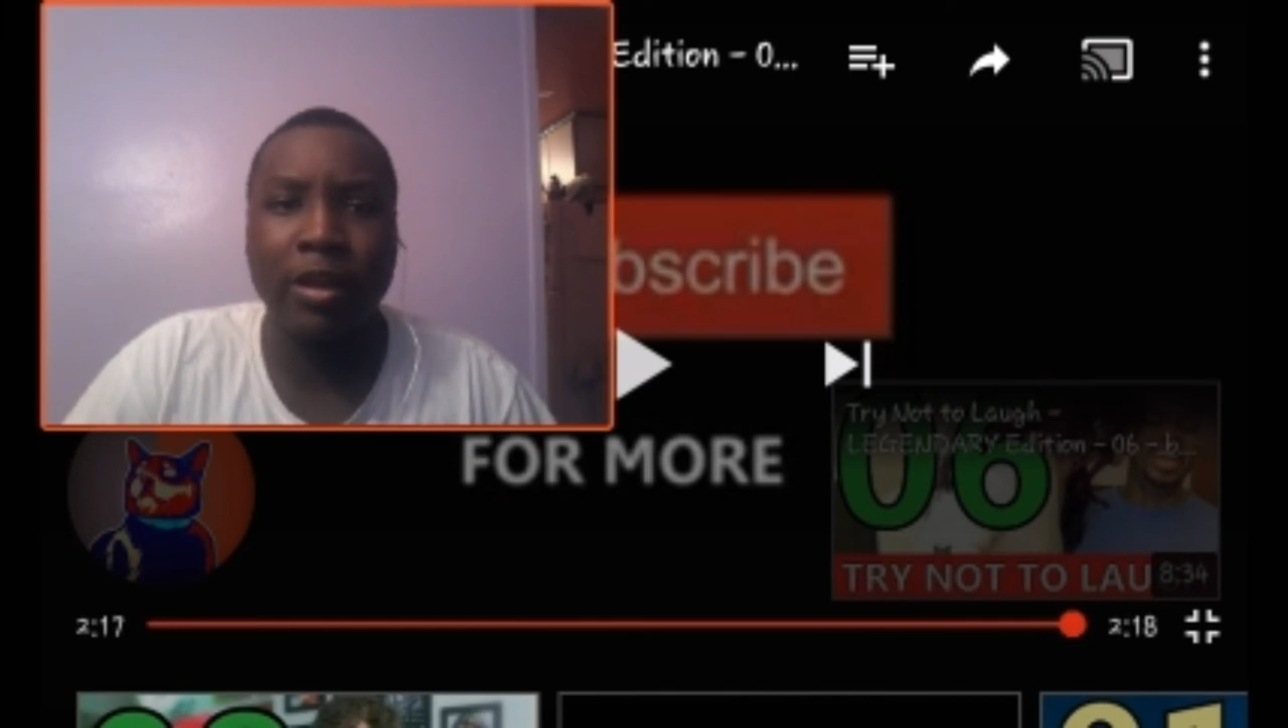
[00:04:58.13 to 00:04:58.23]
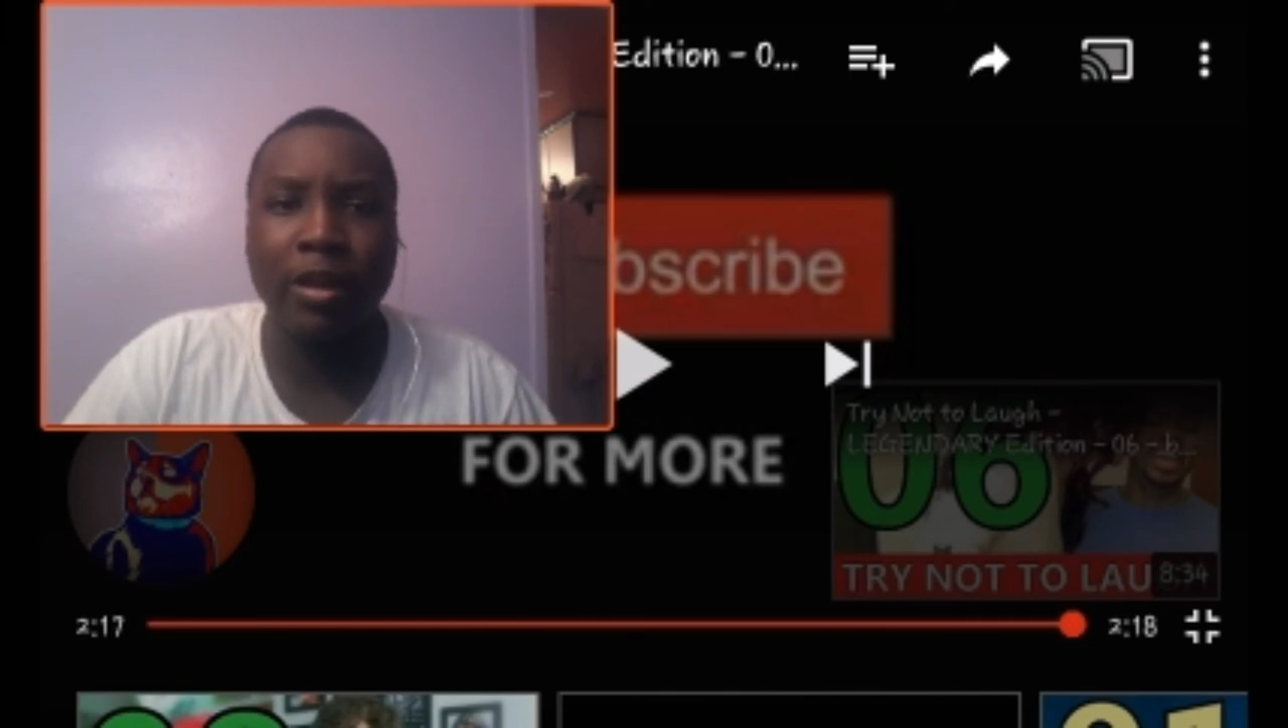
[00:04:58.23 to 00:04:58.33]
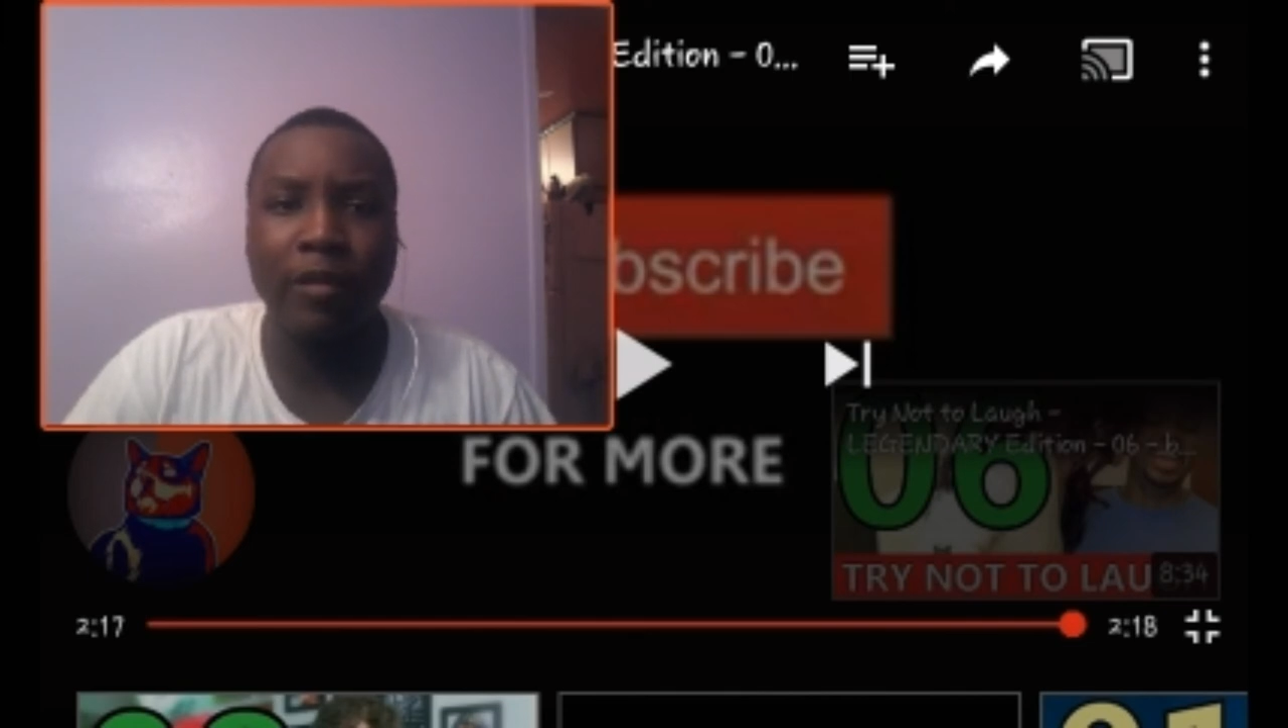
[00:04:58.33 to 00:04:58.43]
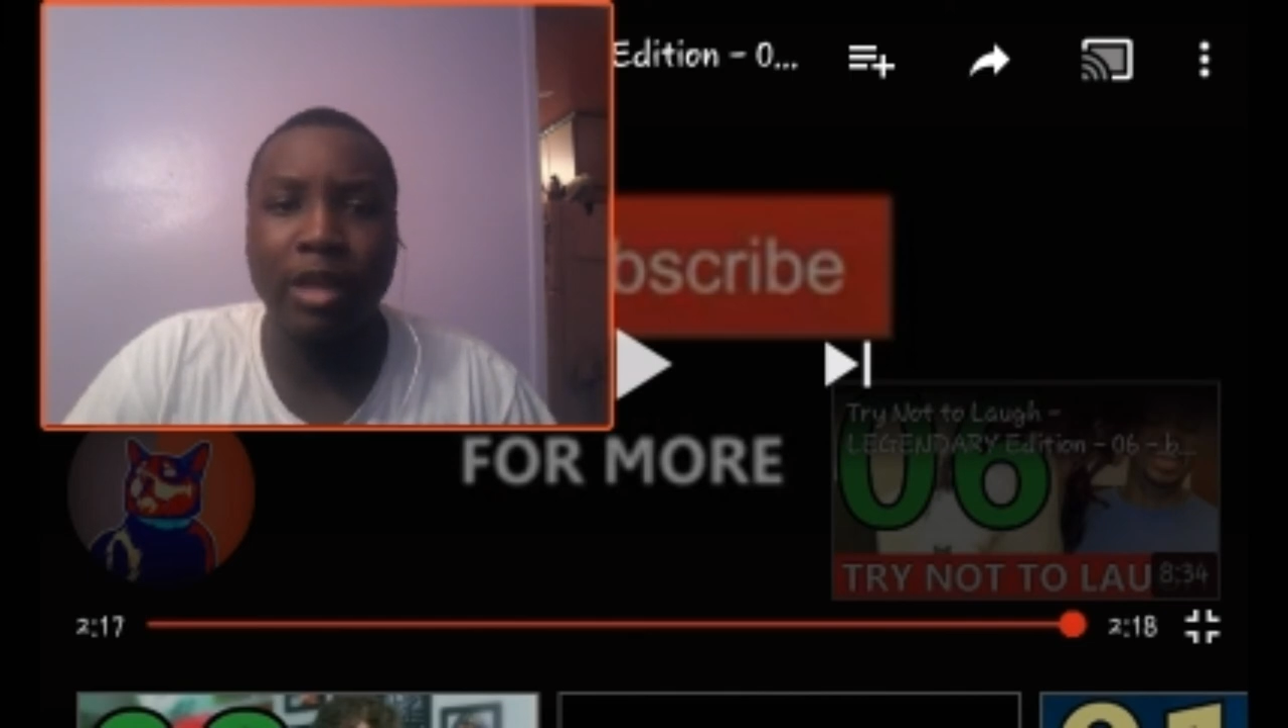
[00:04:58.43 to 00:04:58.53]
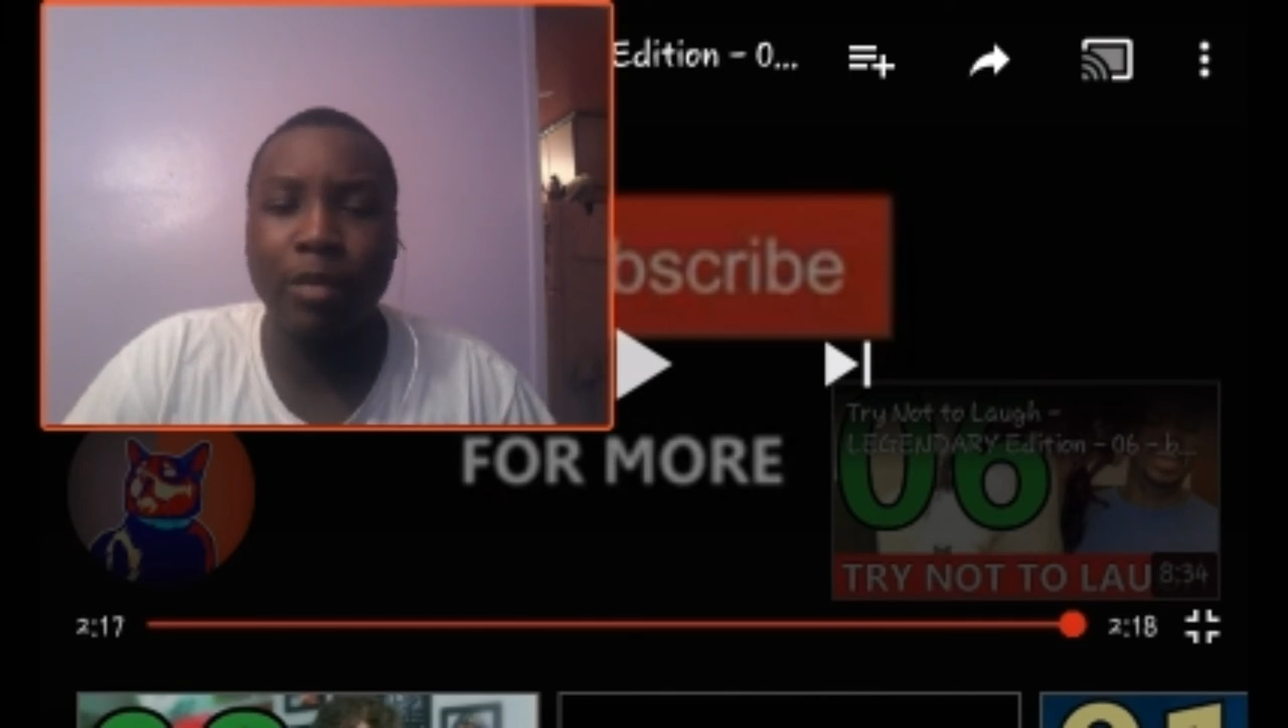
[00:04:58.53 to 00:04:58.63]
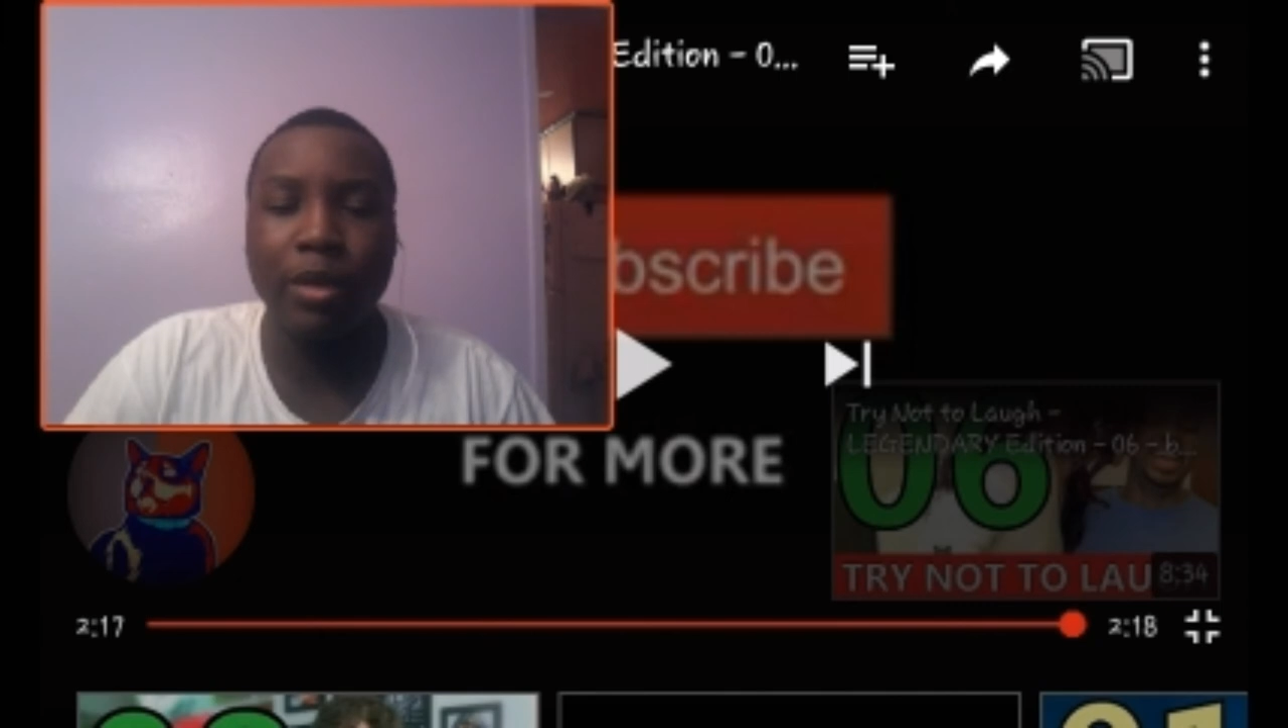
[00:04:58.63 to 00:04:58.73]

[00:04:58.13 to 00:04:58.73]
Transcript: and everything.